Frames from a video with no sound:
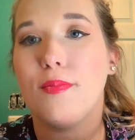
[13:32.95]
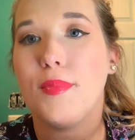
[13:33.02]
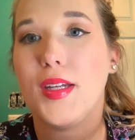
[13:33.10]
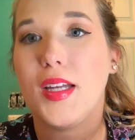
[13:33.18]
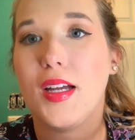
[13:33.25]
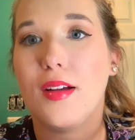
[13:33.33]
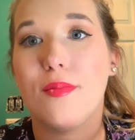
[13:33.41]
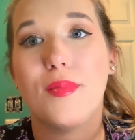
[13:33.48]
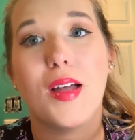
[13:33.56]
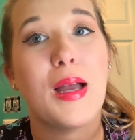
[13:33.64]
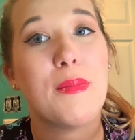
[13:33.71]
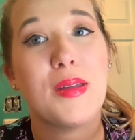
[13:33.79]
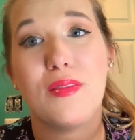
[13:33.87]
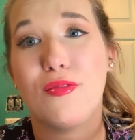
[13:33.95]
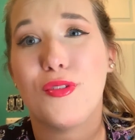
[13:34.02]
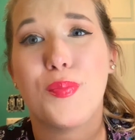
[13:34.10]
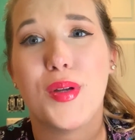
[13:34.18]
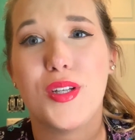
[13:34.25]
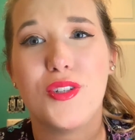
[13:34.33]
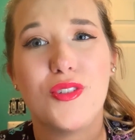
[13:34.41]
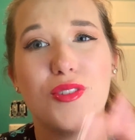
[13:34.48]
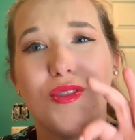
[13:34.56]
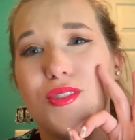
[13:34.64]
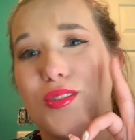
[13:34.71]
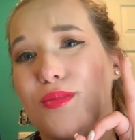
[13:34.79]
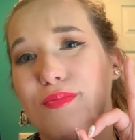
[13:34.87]
But yeah, I mean, for
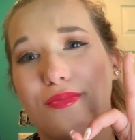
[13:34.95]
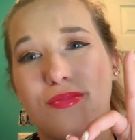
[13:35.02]
pictures,